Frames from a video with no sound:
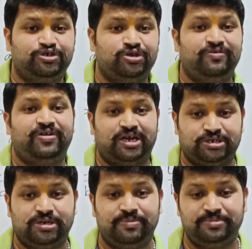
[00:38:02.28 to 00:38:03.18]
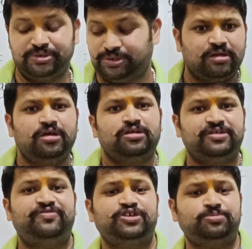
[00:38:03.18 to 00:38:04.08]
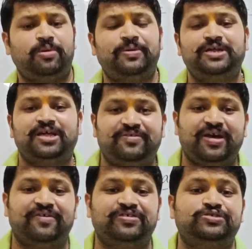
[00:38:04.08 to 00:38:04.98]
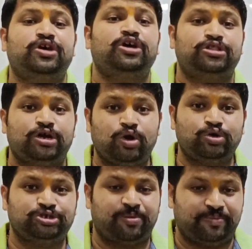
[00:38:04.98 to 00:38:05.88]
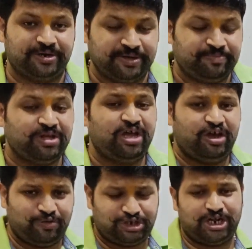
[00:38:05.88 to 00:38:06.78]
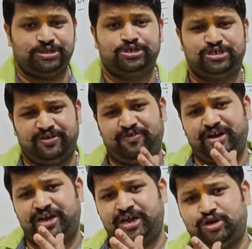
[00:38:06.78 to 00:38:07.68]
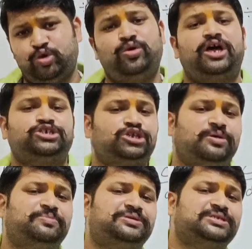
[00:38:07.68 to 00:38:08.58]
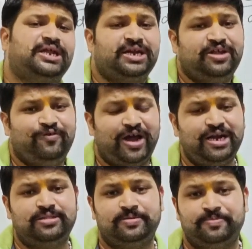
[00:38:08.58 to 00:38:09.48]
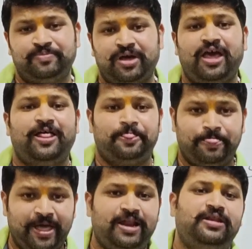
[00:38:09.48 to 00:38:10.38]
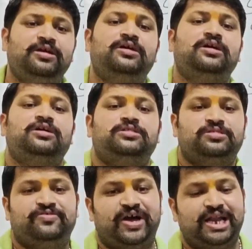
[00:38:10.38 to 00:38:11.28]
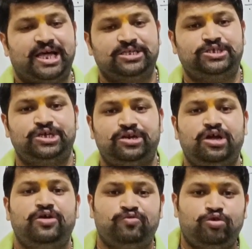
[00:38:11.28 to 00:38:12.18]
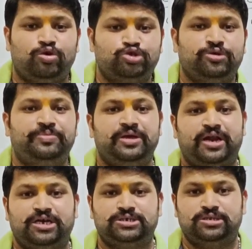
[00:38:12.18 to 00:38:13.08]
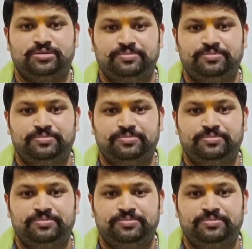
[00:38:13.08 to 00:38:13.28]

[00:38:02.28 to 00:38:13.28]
rational numbers. The first property that we have is the closure property, which tells us if I take two rational numbers and I divide them, then the final answer would also be a rational number.